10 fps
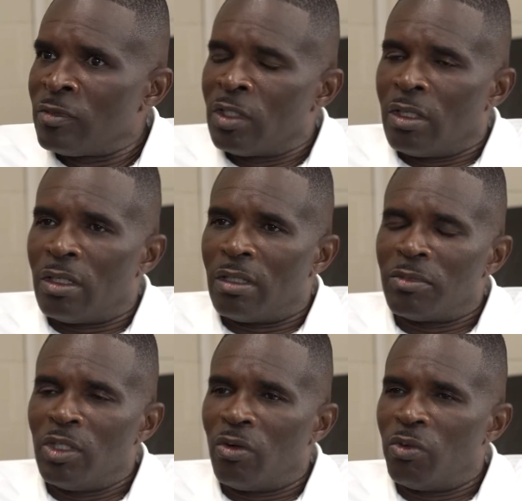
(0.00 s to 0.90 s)

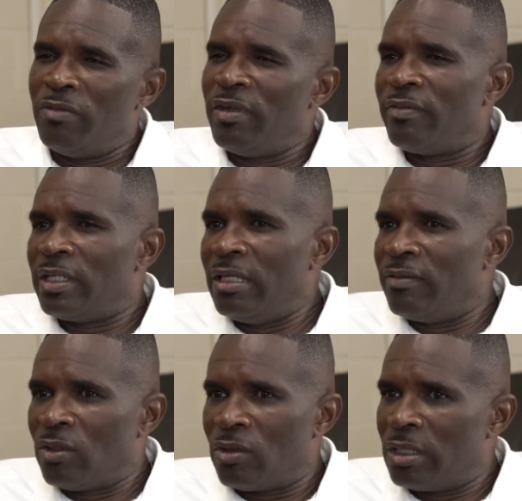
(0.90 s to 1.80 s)
We've
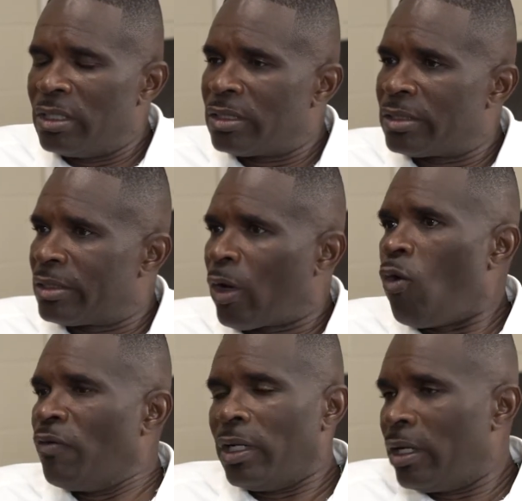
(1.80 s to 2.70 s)
even during this
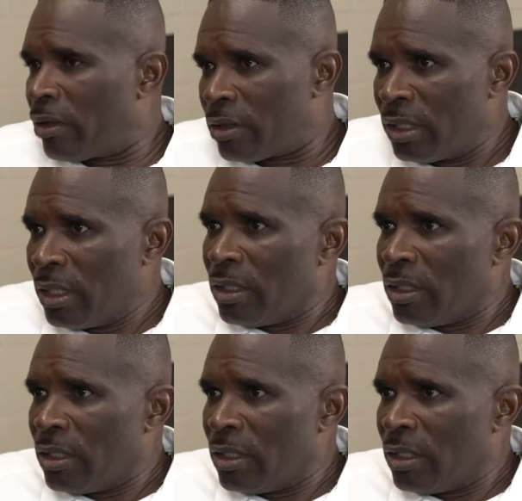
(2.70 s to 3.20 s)
COVID era,